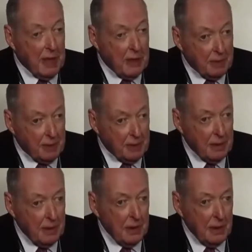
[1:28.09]

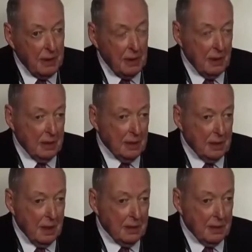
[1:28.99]
heparin in
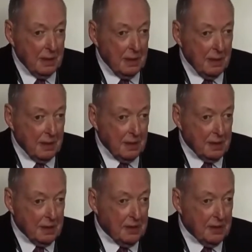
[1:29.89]
the 1980s.